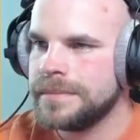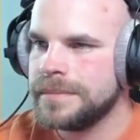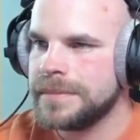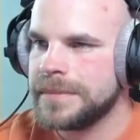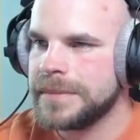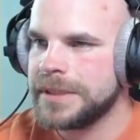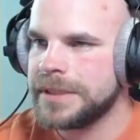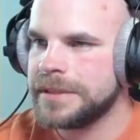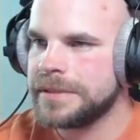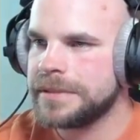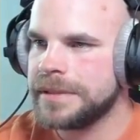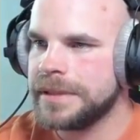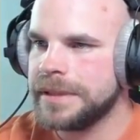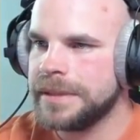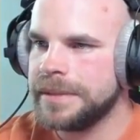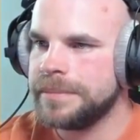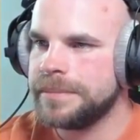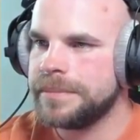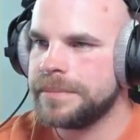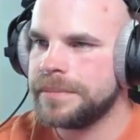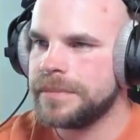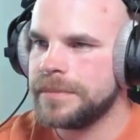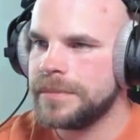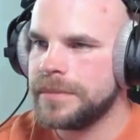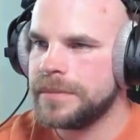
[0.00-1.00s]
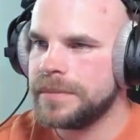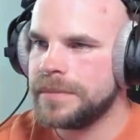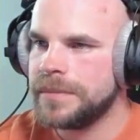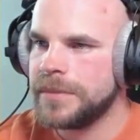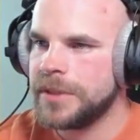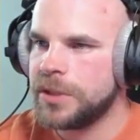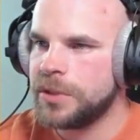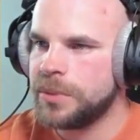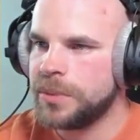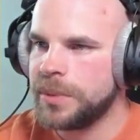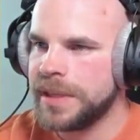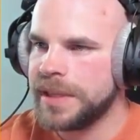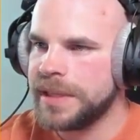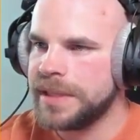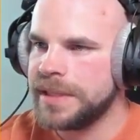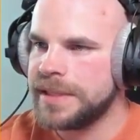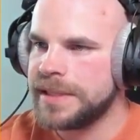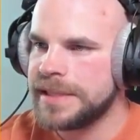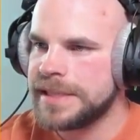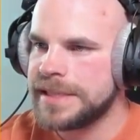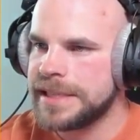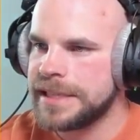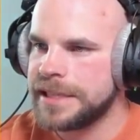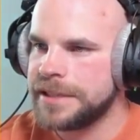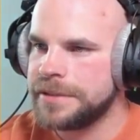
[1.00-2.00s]
Alright. Queen
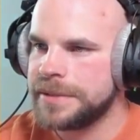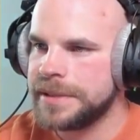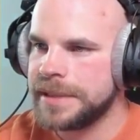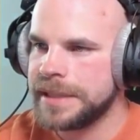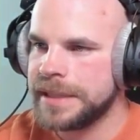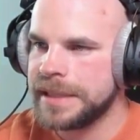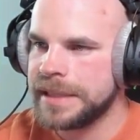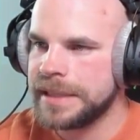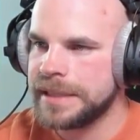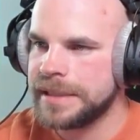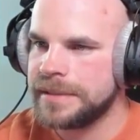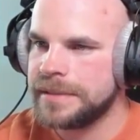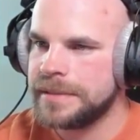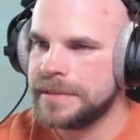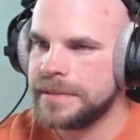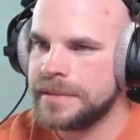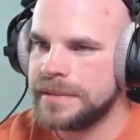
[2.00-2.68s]
continuing in.